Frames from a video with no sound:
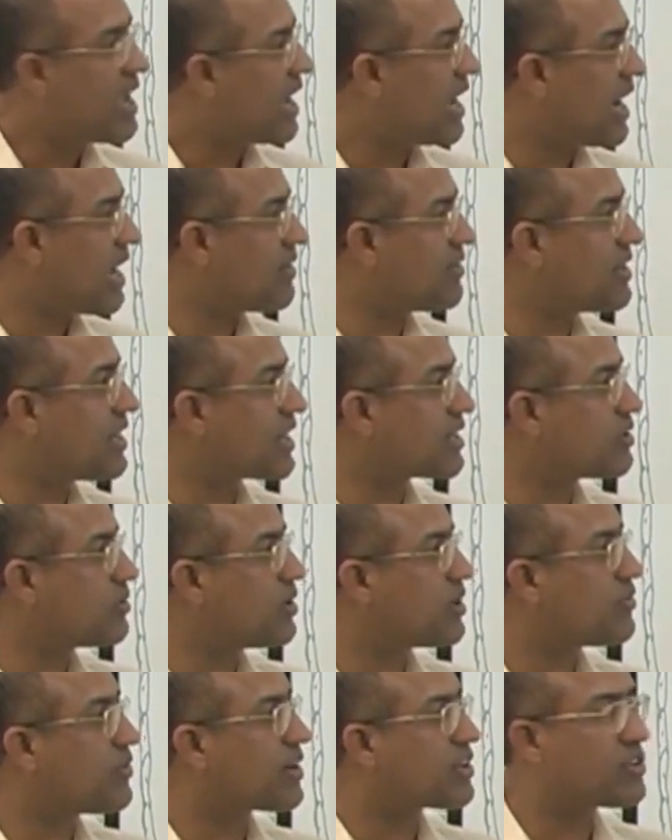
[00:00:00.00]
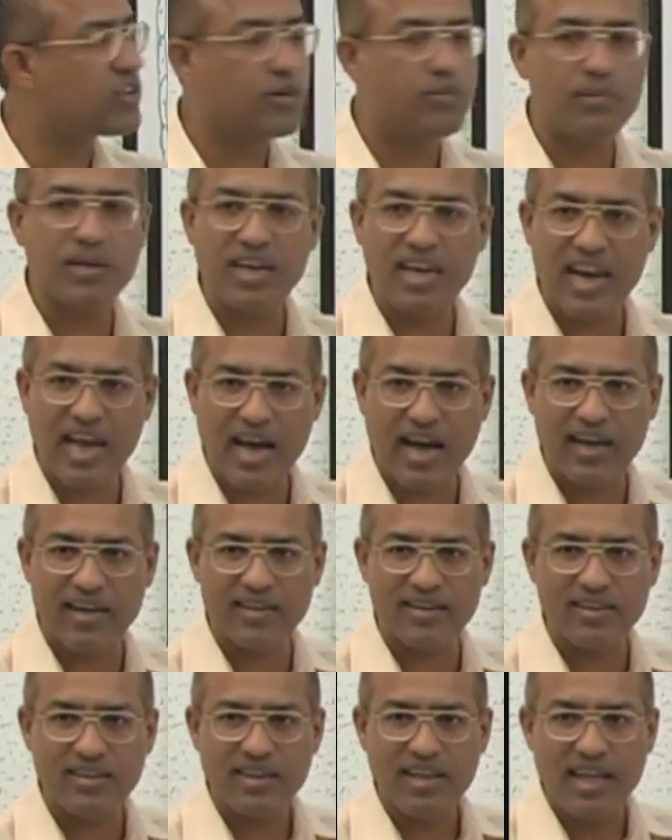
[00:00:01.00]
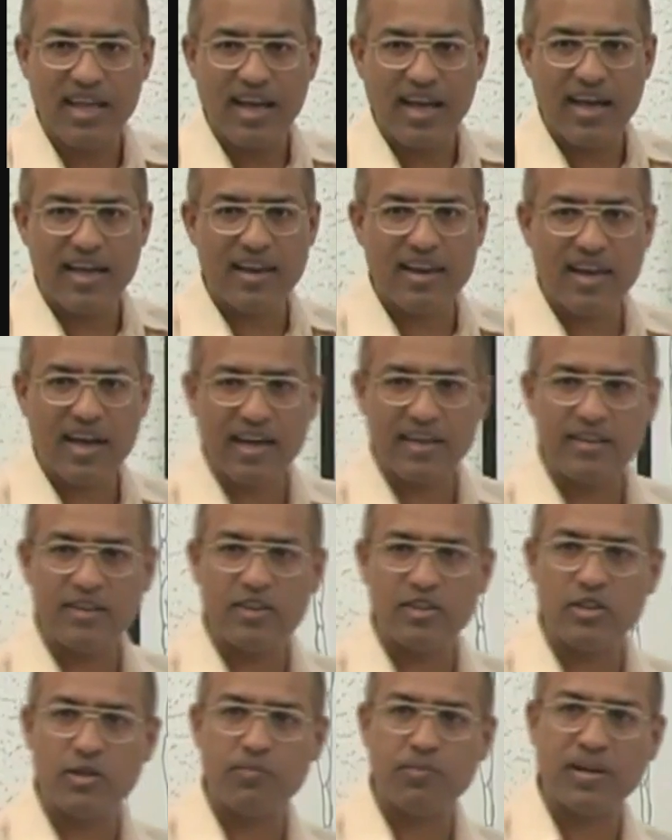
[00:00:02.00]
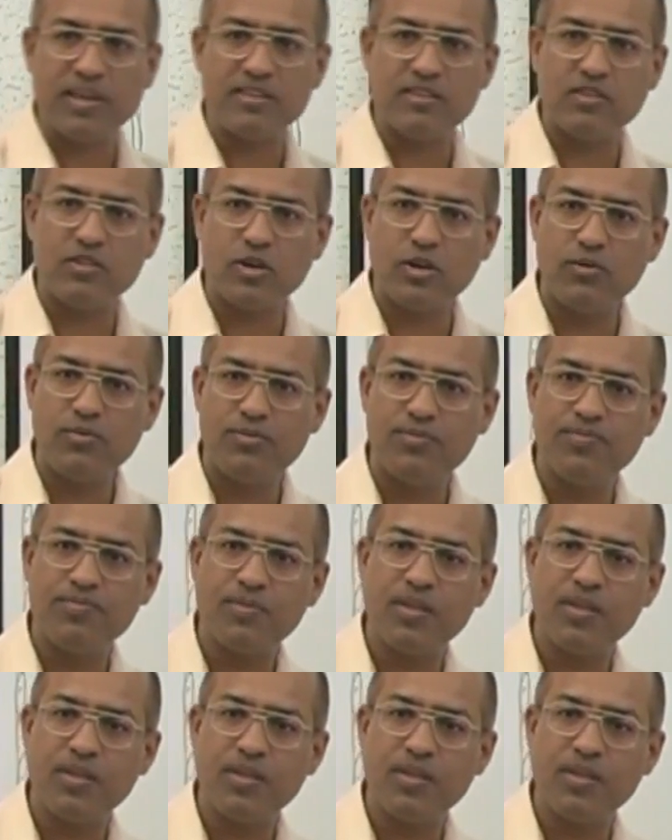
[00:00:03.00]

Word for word: eleven activate factor number nine, and nine in the presence of